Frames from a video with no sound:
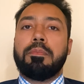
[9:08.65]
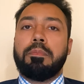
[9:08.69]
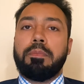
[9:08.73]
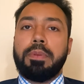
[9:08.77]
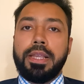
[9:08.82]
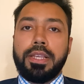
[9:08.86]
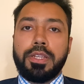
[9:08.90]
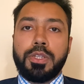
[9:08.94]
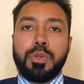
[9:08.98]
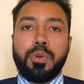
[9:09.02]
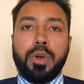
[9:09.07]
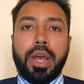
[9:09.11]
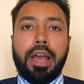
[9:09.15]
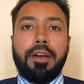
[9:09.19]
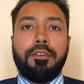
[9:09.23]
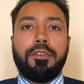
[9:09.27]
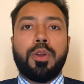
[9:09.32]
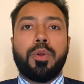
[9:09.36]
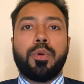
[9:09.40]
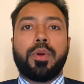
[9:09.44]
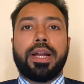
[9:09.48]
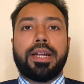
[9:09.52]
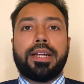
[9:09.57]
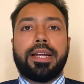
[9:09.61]
Please do have a
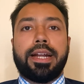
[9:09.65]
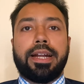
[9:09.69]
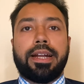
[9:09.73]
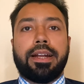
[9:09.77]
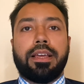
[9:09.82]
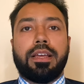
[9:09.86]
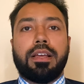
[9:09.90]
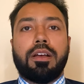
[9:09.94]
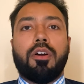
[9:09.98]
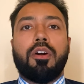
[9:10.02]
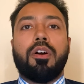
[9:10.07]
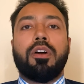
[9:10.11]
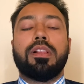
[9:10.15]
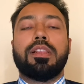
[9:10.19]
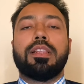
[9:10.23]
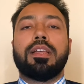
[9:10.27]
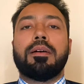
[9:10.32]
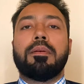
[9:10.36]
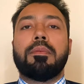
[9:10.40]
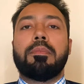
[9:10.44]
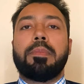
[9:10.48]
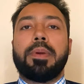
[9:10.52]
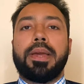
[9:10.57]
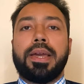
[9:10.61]
look at it. All
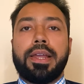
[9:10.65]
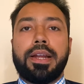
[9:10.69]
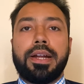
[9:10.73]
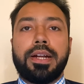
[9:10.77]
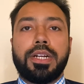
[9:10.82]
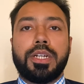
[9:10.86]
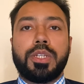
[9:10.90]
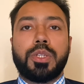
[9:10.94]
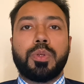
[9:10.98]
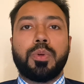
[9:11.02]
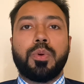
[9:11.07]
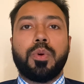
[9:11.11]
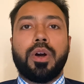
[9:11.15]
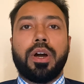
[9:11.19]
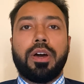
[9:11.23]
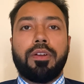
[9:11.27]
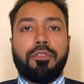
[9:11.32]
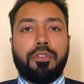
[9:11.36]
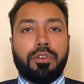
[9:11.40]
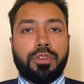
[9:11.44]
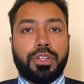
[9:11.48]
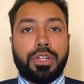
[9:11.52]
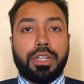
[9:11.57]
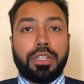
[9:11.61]
the parents who
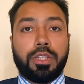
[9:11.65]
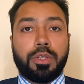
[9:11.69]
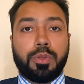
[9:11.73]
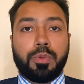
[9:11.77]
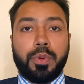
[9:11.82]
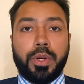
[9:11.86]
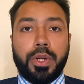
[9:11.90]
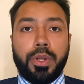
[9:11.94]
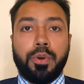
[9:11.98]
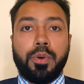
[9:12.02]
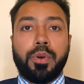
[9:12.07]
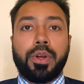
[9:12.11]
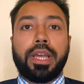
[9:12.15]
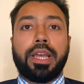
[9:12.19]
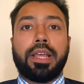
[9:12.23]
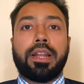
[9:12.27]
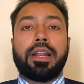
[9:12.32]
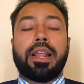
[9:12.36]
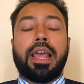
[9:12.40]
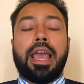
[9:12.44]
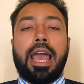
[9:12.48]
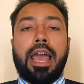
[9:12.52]
are watching this video can